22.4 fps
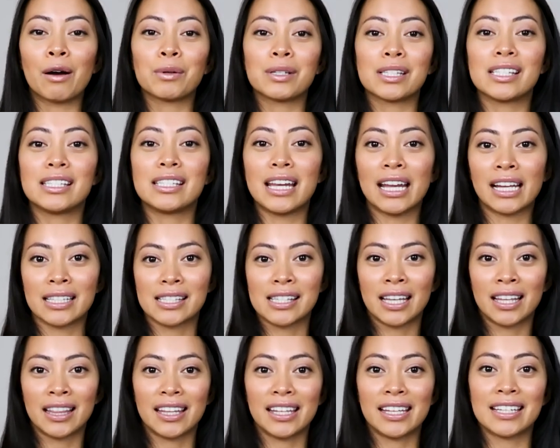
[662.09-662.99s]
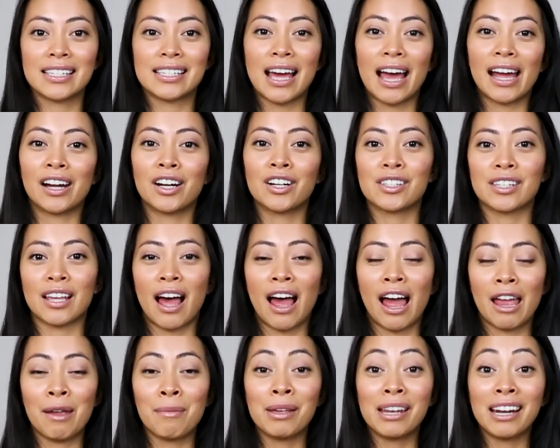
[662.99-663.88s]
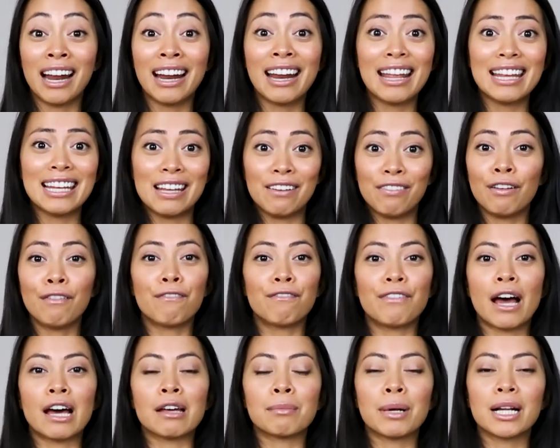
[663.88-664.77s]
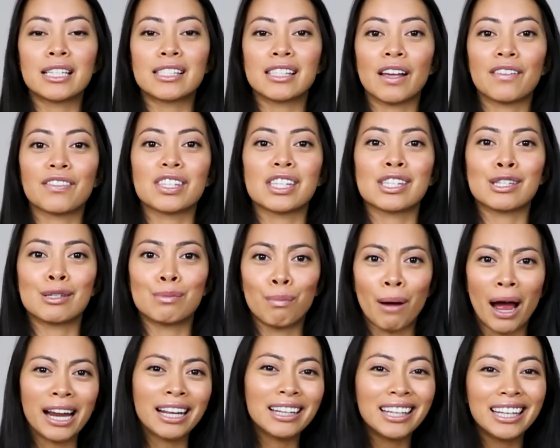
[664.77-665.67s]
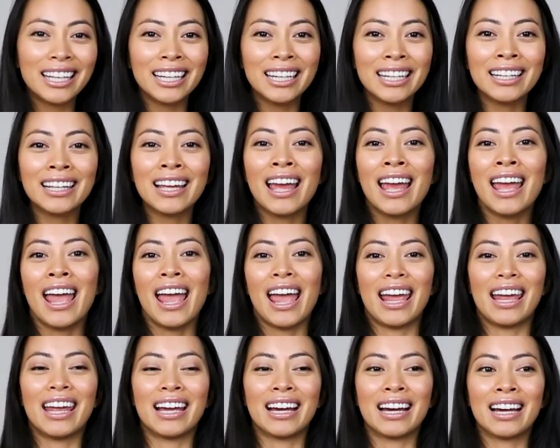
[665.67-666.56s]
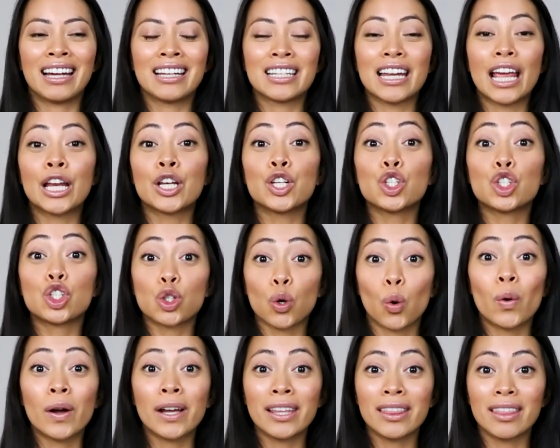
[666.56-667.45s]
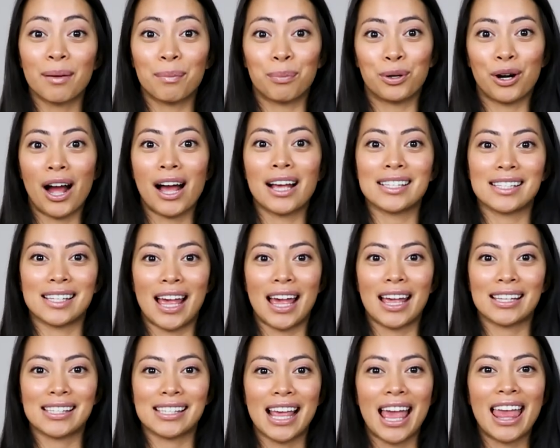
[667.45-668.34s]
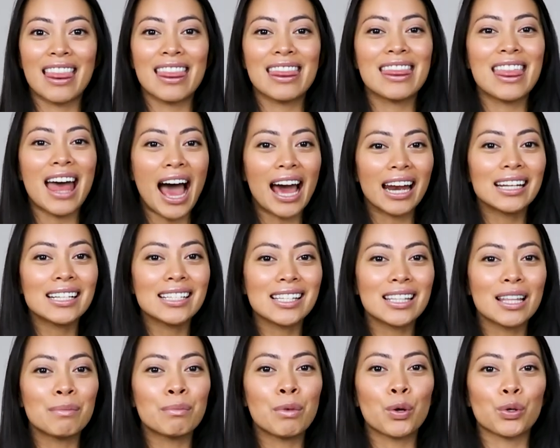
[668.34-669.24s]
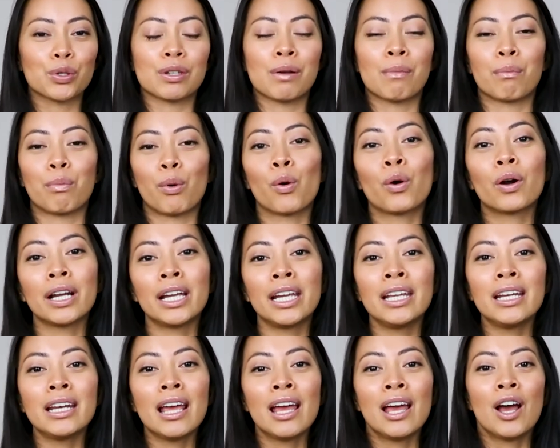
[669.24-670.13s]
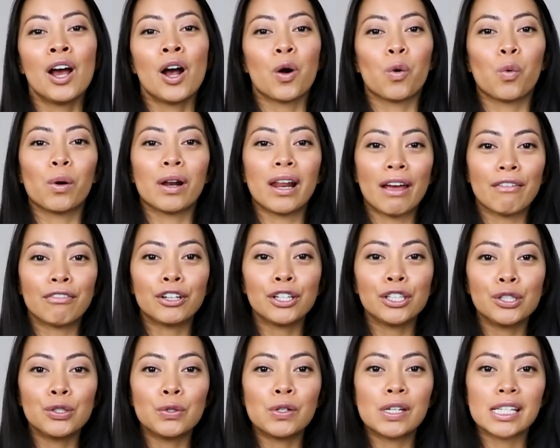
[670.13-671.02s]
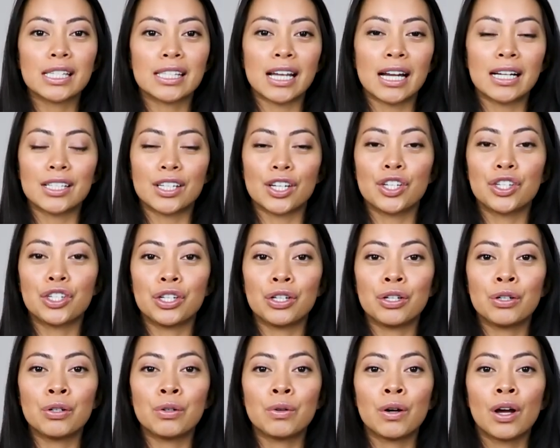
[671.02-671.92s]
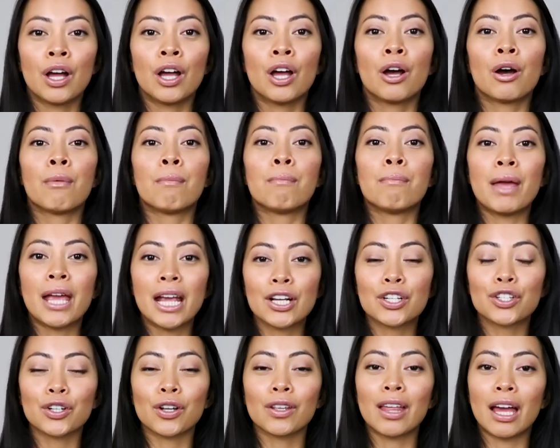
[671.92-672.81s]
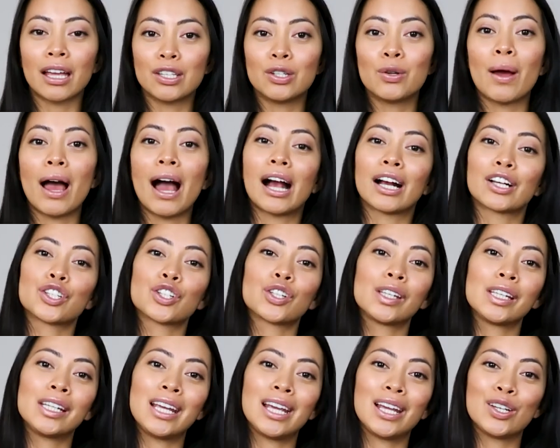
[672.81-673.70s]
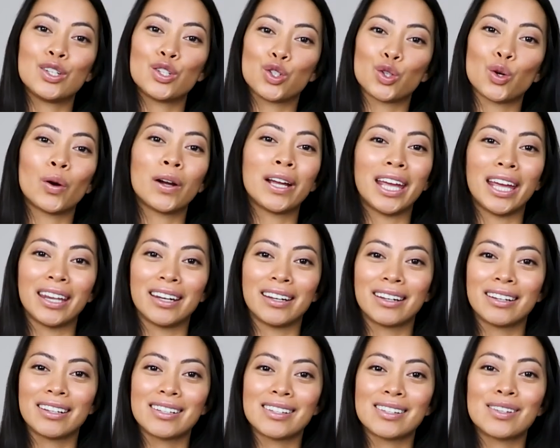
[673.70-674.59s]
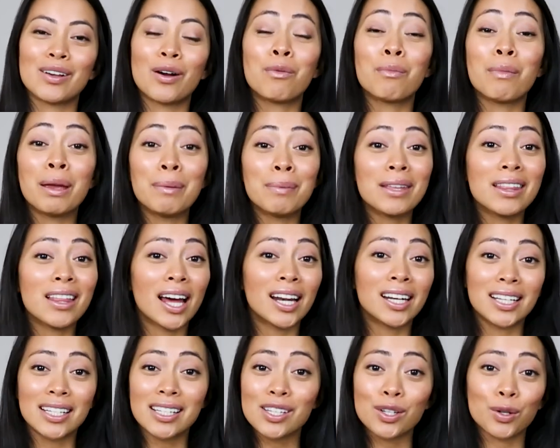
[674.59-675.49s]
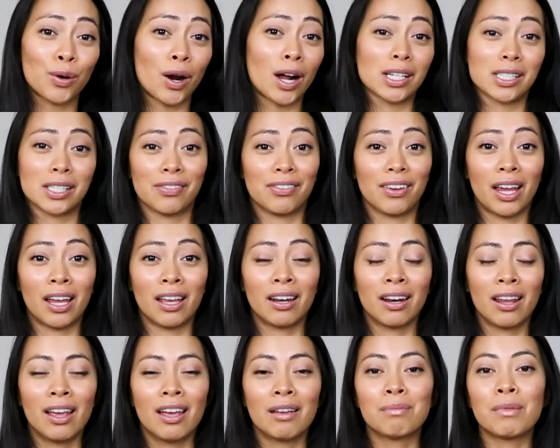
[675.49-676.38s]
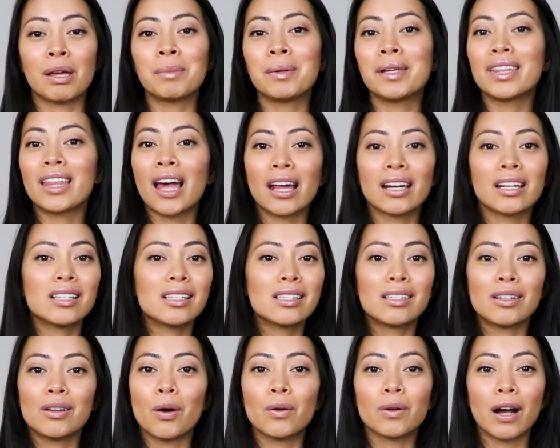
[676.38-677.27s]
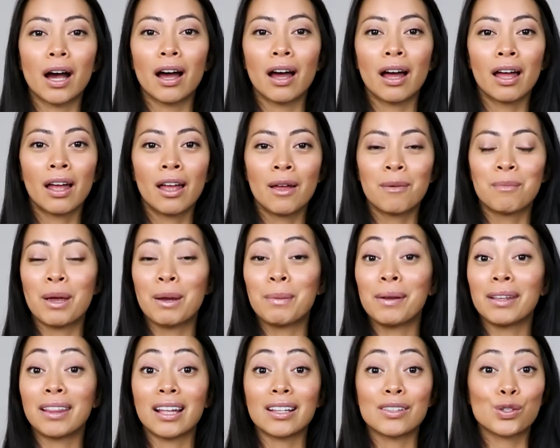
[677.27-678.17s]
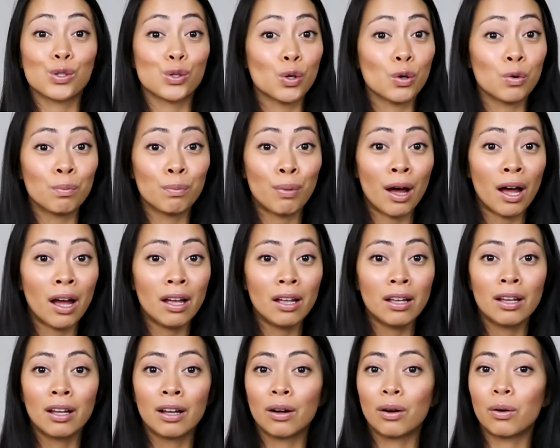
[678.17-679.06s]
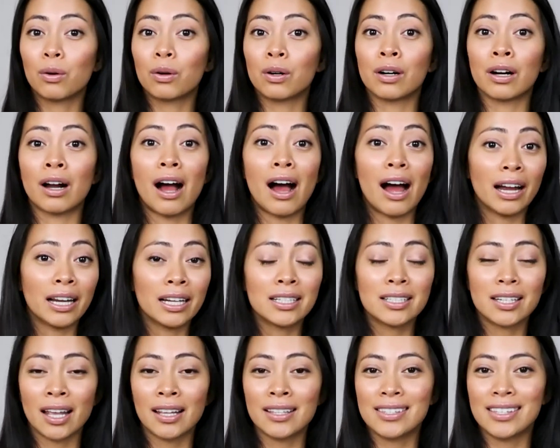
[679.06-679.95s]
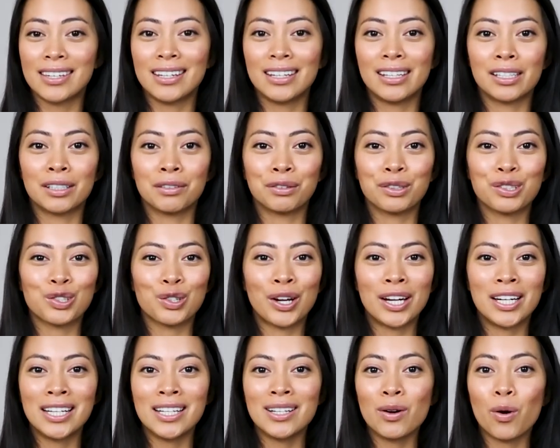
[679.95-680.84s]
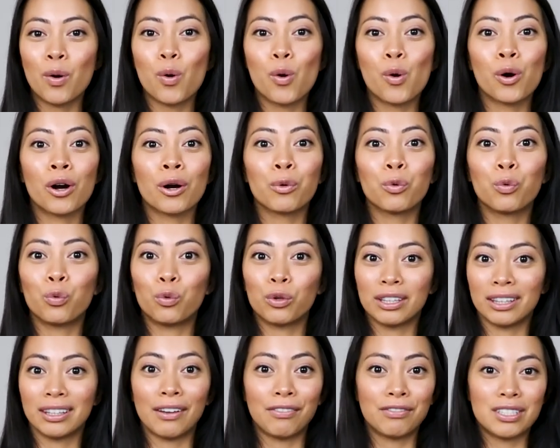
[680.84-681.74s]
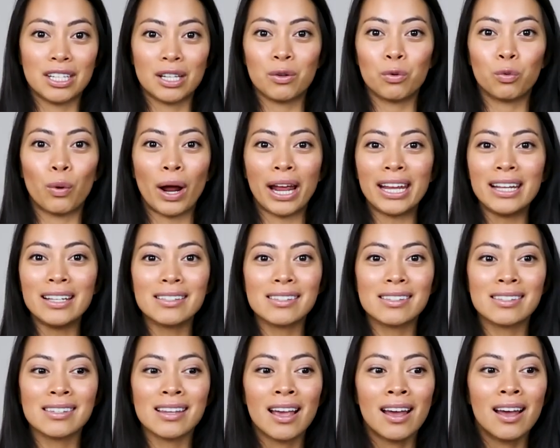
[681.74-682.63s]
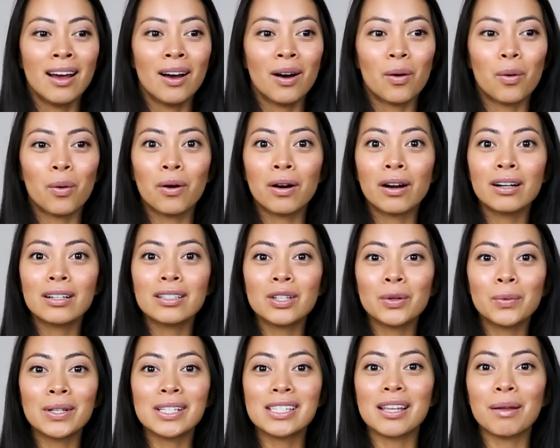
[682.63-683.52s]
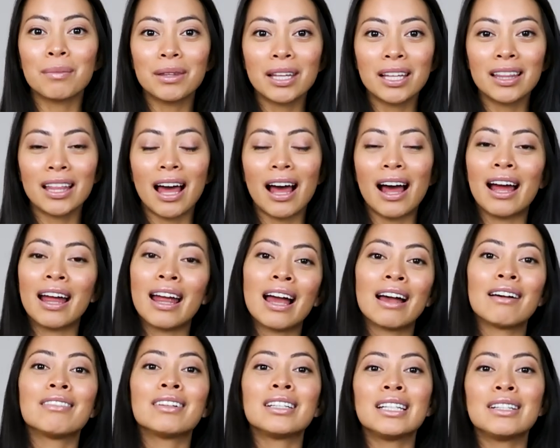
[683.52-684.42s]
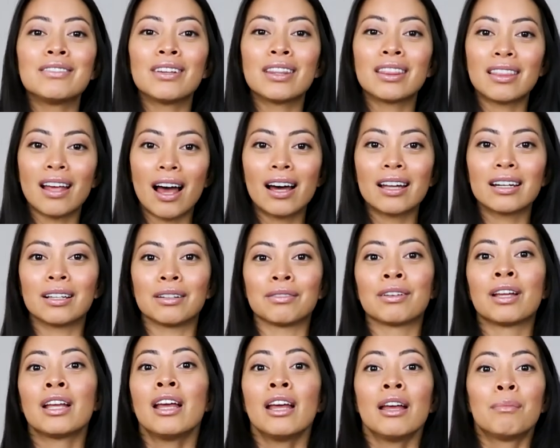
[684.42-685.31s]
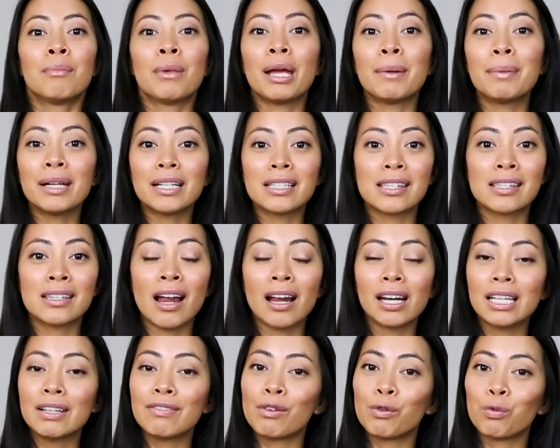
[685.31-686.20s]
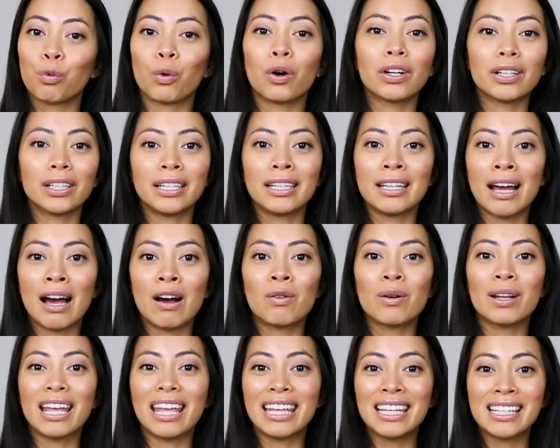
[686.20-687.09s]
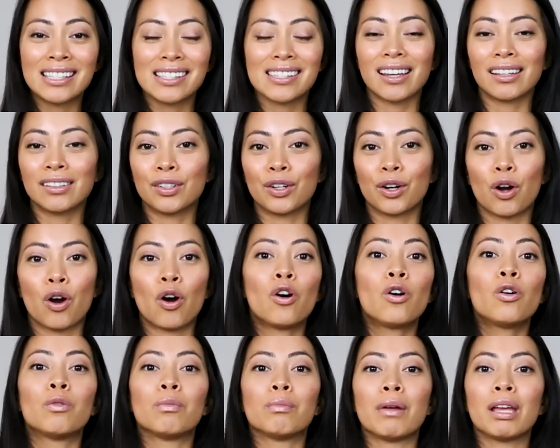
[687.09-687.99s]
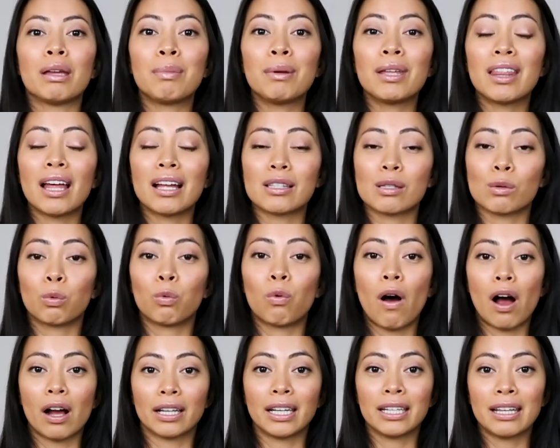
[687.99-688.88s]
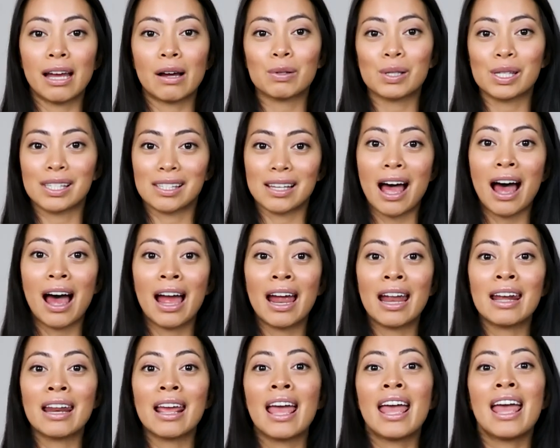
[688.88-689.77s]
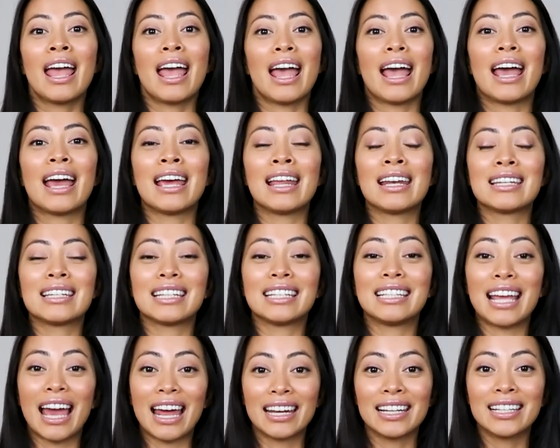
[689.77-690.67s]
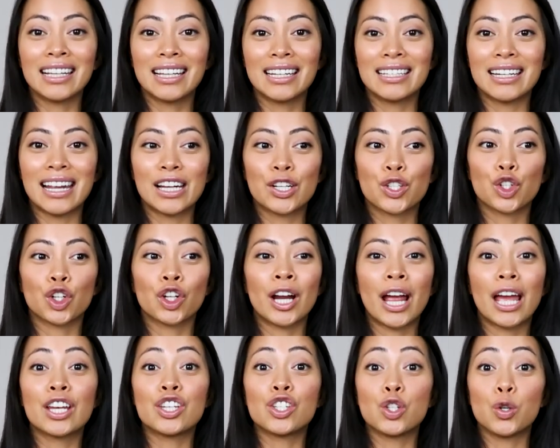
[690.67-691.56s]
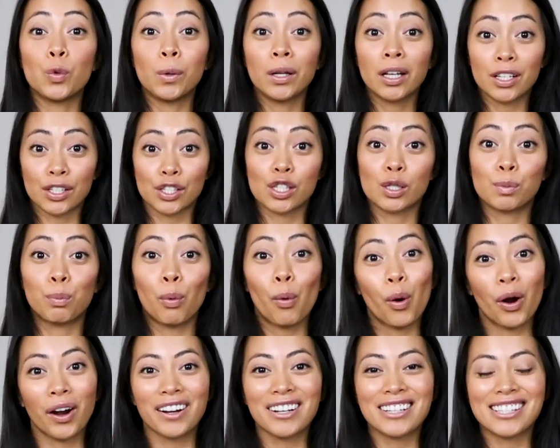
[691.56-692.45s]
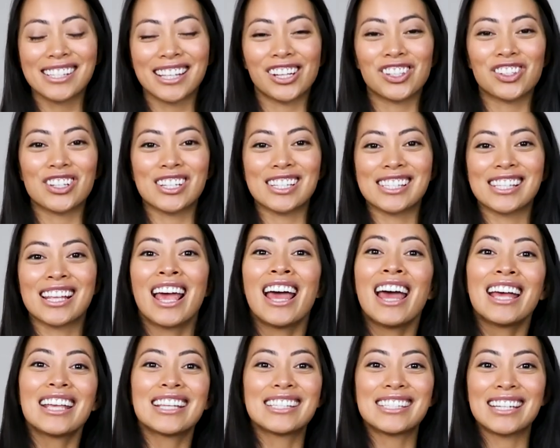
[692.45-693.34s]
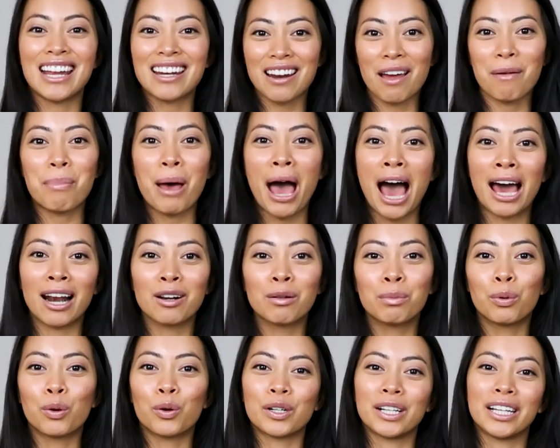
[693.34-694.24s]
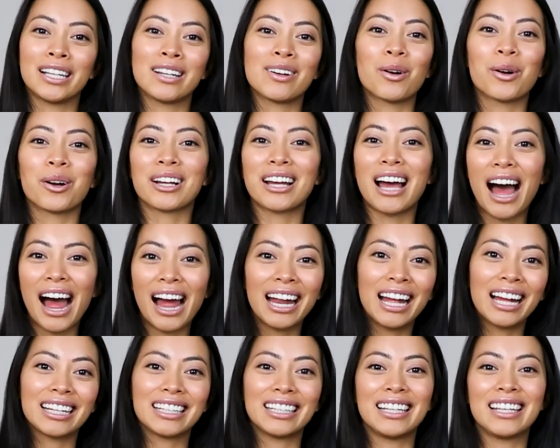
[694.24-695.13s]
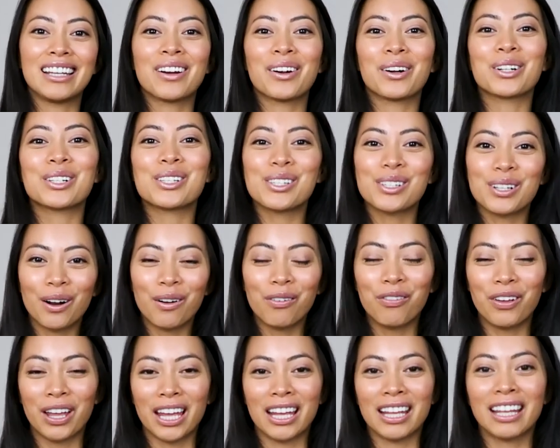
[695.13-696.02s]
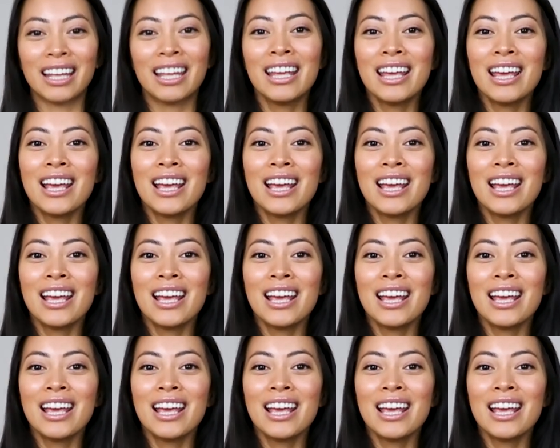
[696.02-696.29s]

I was dancing the entire time, and I even found myself smiling and enjoying the process. And that is the most important. Whatever you decide to do, make sure that you actually enjoy it. So maybe that is CrossFit, maybe that is yoga, maybe that's Zumba or high intensity interval training or lifting weights or doing something that I haven't even thought of. Maybe it's not even working out inside your home. Maybe that's walking outside and getting in nature and doing a sport such as stand-up paddleboarding or kayaking or surfing.